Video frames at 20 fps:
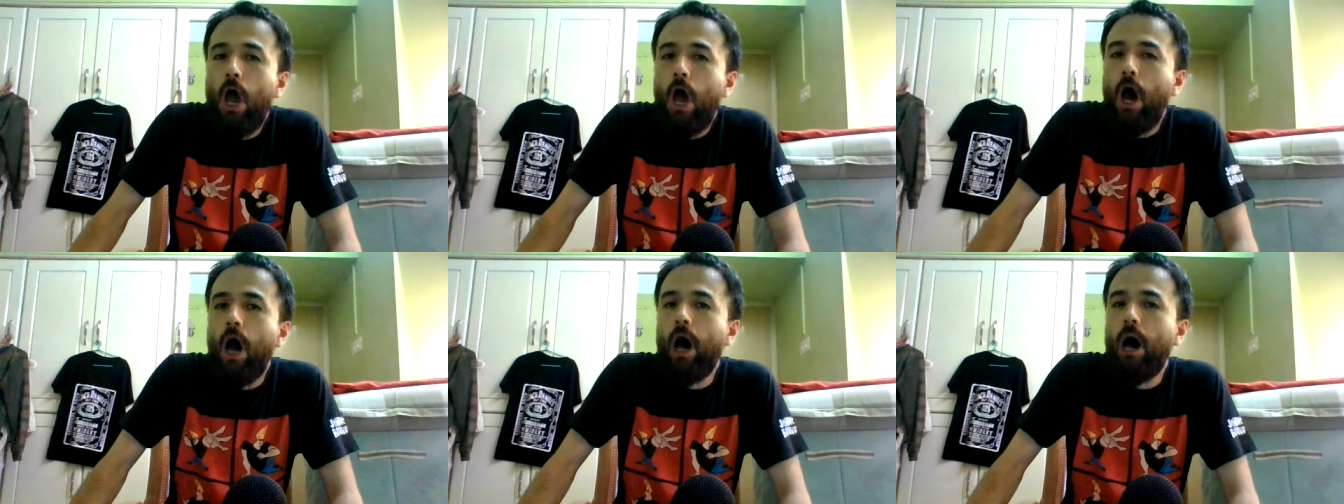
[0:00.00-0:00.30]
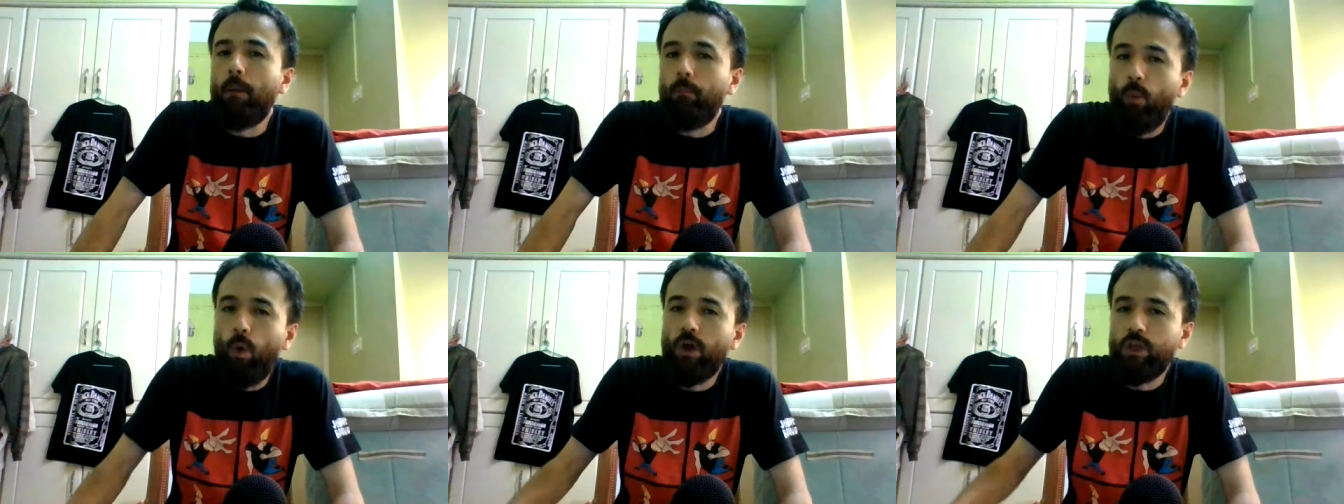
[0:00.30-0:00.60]

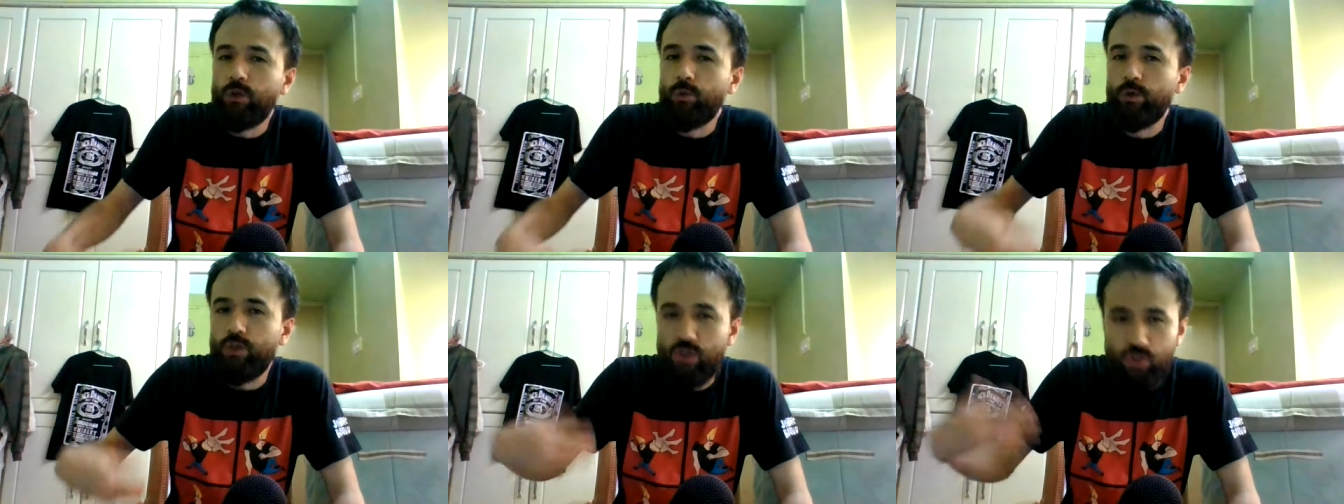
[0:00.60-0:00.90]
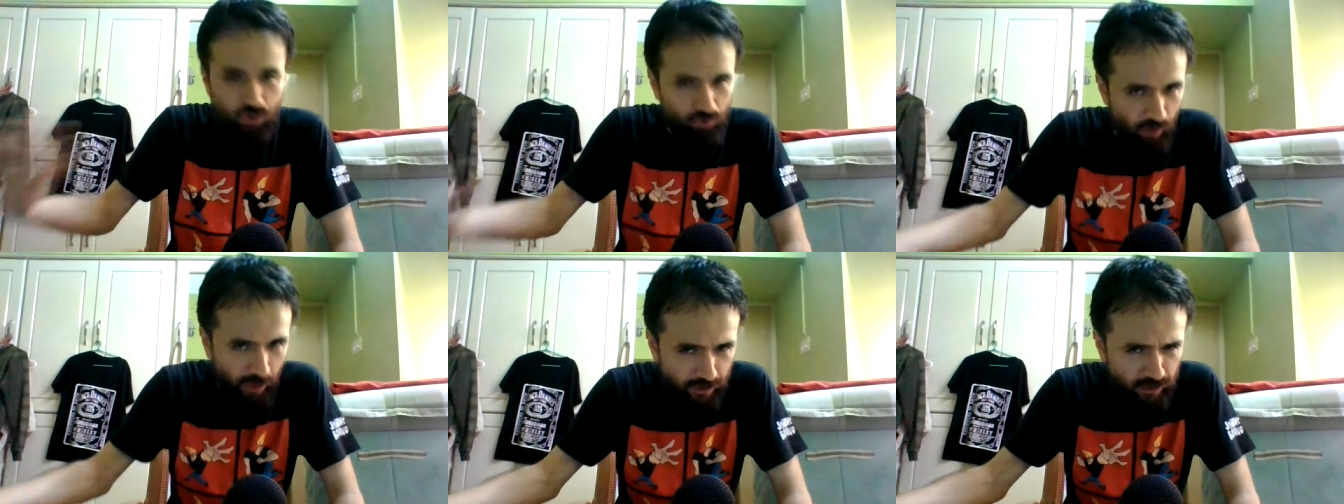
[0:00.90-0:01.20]
um, while you were
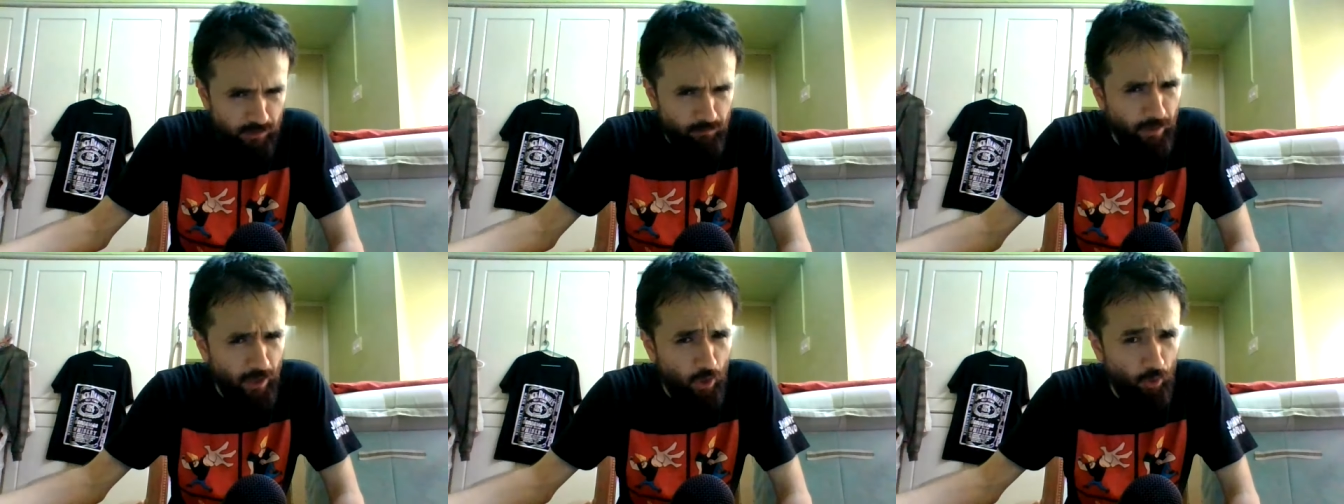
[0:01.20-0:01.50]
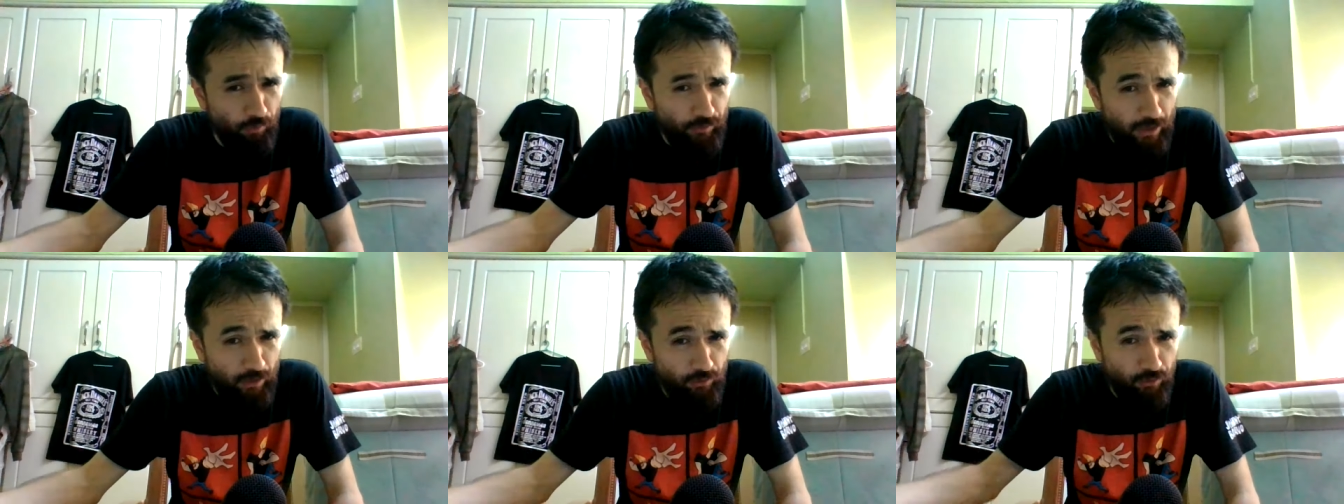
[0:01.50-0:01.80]
distracted by
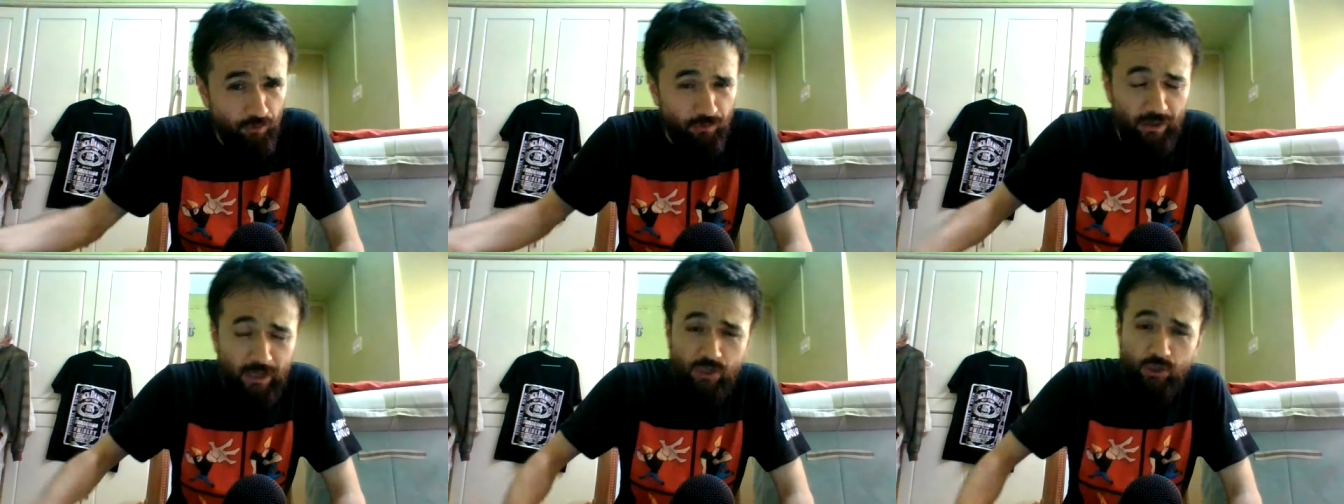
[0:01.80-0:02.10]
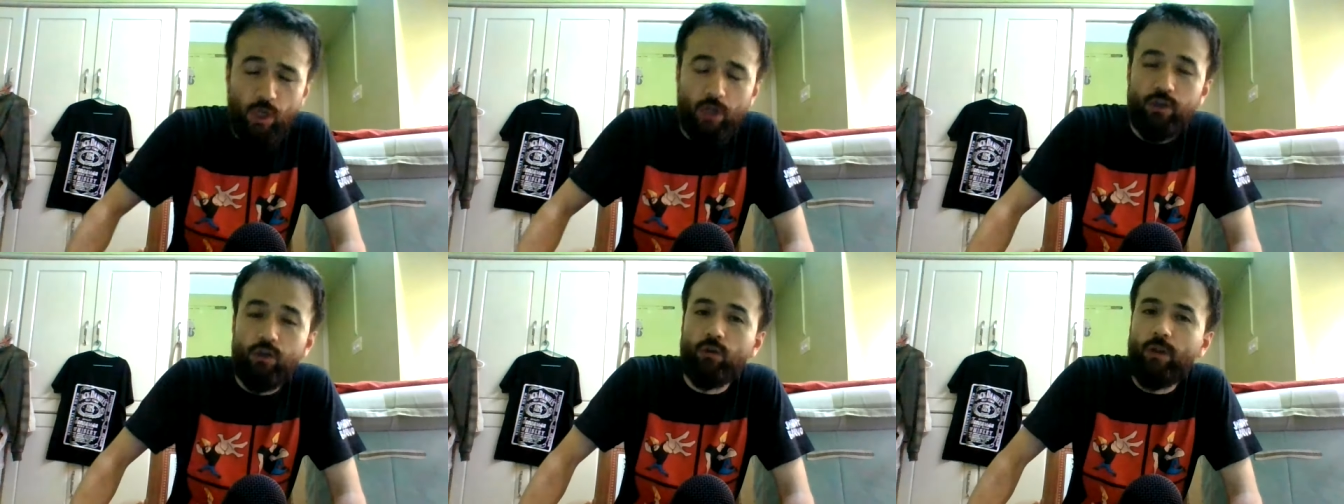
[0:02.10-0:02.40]
all the other things
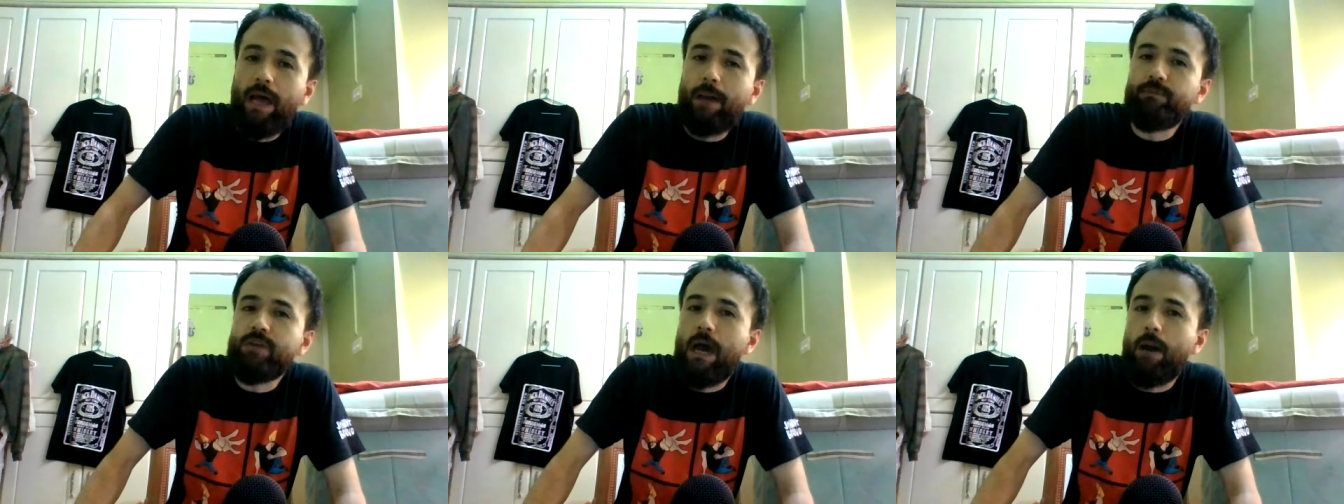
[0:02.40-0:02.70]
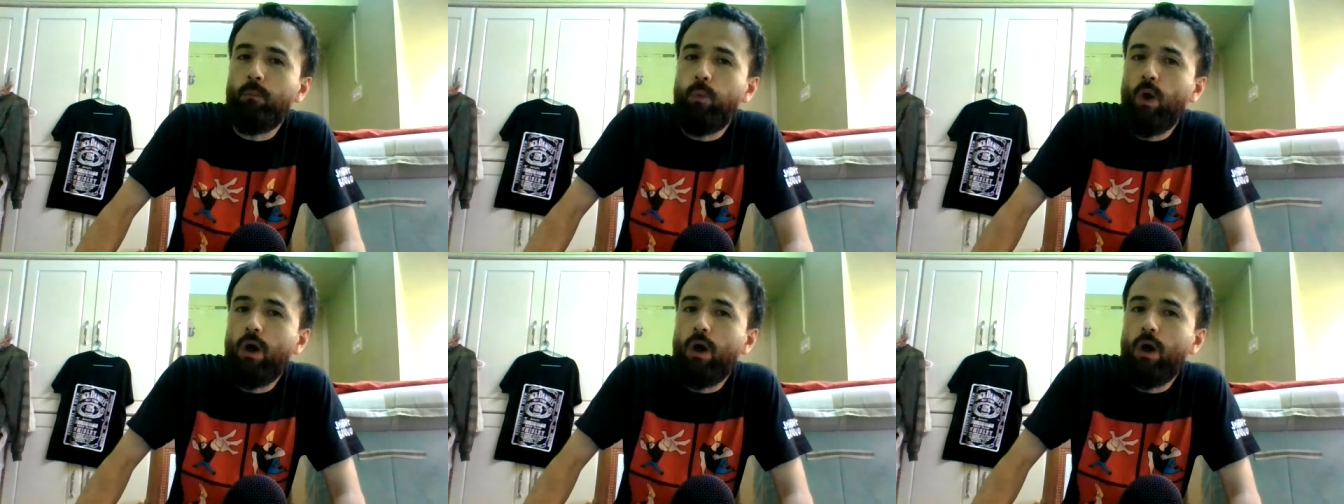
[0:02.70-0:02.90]
on your laptop,